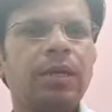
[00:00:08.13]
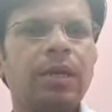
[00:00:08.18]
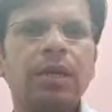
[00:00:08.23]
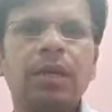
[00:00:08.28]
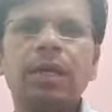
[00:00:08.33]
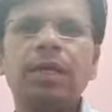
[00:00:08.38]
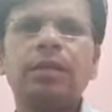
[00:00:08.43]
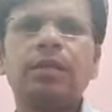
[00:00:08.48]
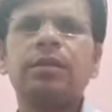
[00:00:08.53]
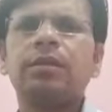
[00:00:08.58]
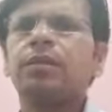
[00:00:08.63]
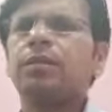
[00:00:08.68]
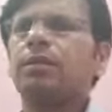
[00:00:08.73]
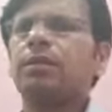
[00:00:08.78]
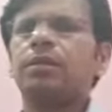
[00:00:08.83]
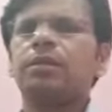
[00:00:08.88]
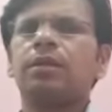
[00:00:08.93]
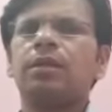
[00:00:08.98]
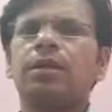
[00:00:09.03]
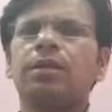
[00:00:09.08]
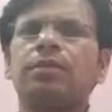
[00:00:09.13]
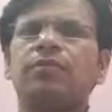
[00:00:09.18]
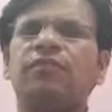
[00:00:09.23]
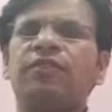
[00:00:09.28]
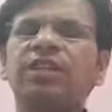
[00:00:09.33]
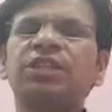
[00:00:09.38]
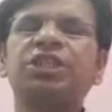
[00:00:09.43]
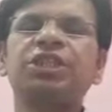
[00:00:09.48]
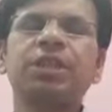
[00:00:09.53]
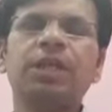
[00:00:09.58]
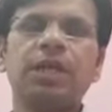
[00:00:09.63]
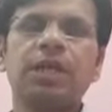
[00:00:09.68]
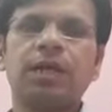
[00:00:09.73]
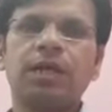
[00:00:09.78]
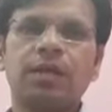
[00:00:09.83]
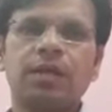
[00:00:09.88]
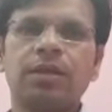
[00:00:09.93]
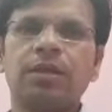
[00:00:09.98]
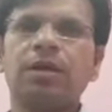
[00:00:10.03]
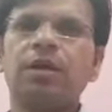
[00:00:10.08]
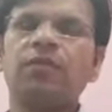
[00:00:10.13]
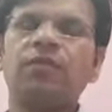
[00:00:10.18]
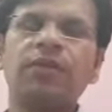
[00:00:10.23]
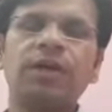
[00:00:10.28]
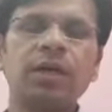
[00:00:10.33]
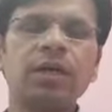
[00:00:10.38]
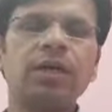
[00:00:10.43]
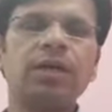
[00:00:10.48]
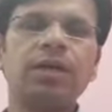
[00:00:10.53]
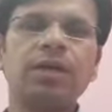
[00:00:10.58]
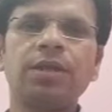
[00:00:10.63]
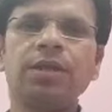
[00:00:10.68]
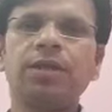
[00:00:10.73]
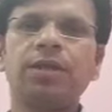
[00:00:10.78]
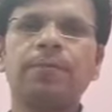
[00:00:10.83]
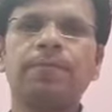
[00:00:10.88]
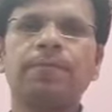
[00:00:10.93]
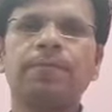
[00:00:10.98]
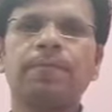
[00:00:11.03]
In this first class of Arts,